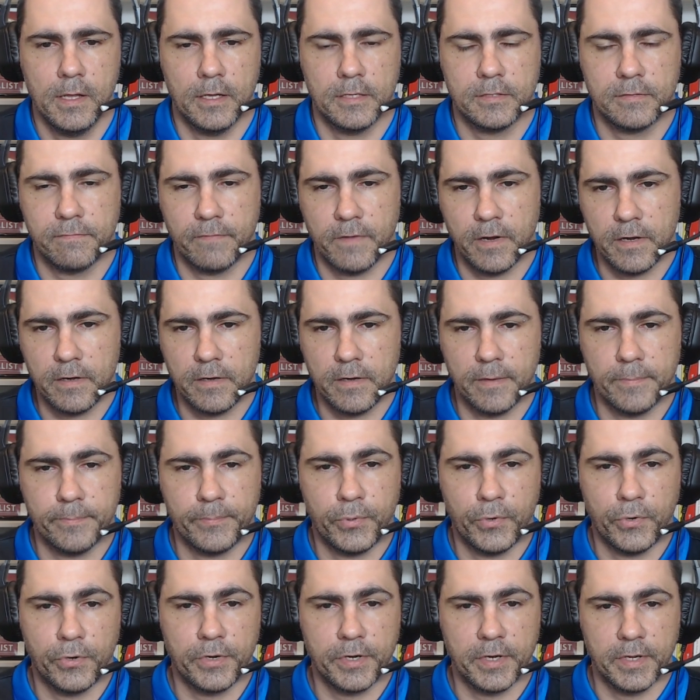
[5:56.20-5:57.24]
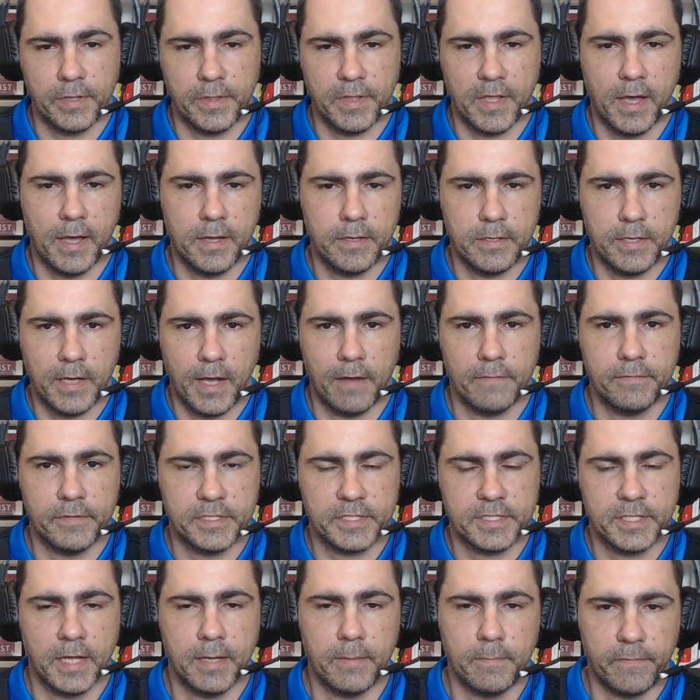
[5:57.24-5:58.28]
It's very important that you have the
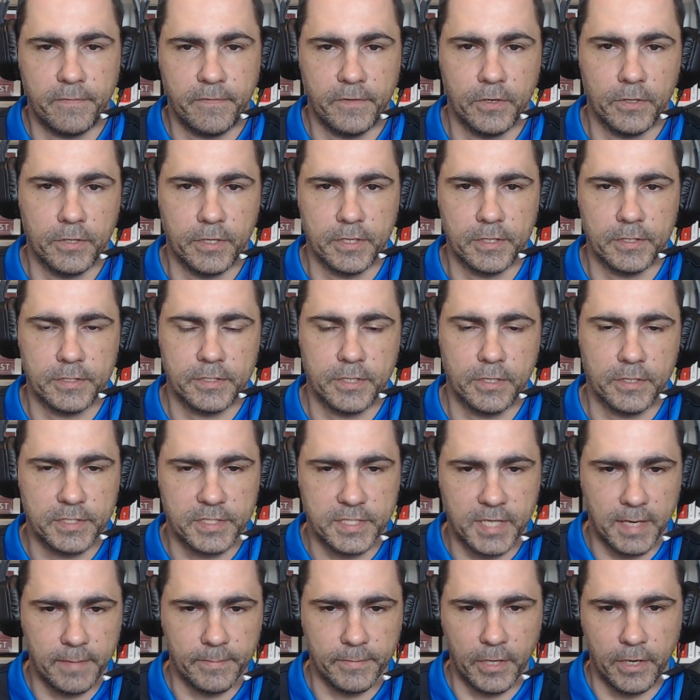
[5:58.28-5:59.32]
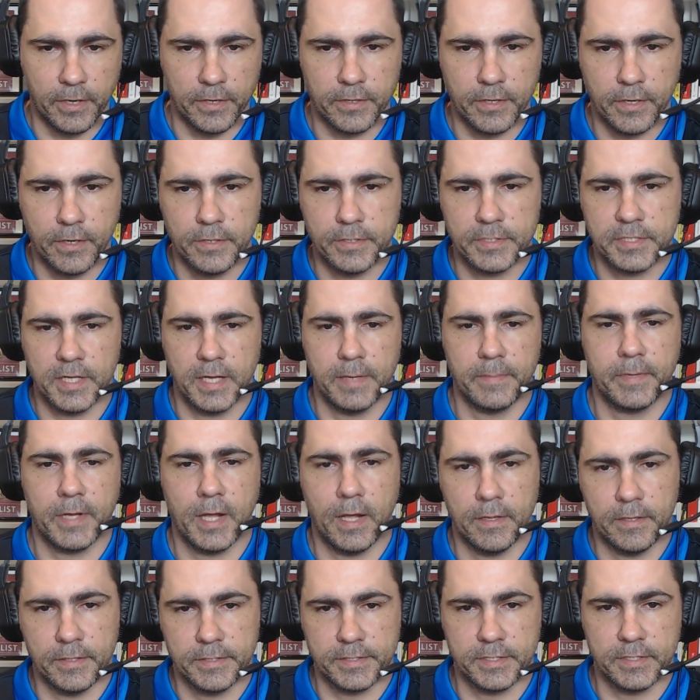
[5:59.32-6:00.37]
same feeling. So same logo, same
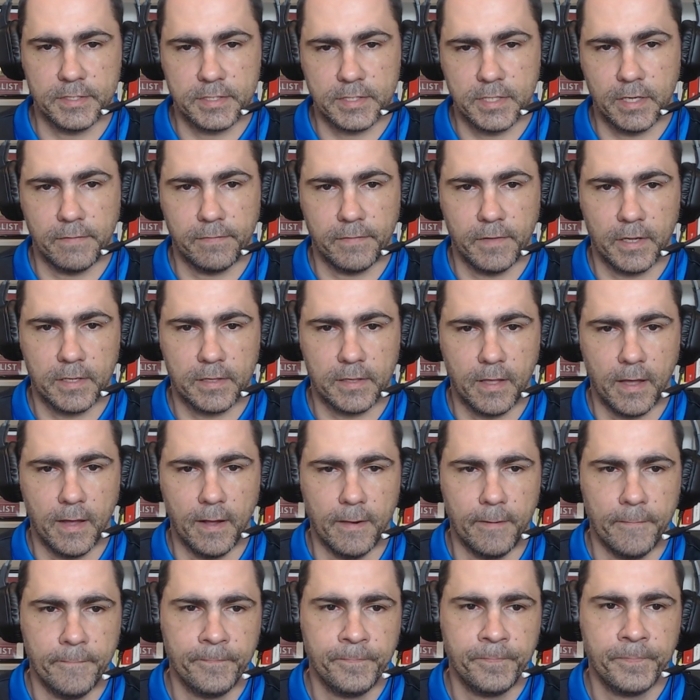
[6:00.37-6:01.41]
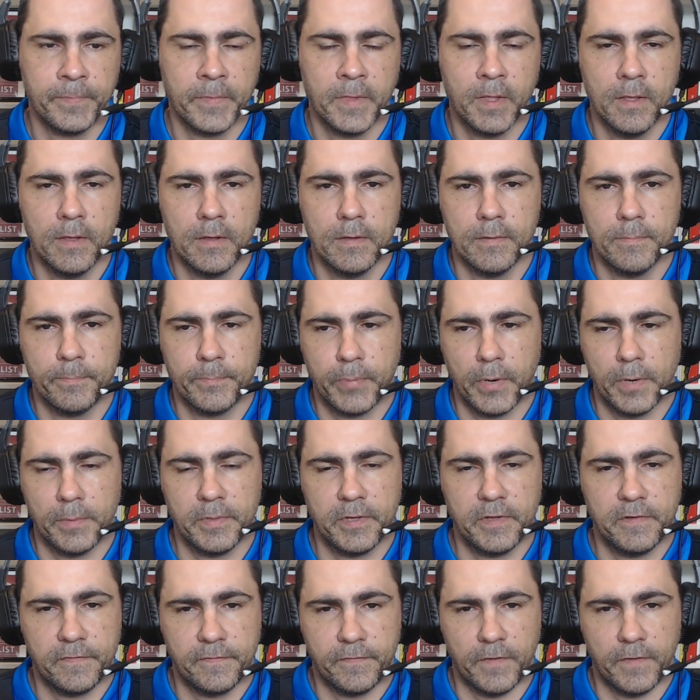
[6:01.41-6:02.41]
colors and stuff like that. Probably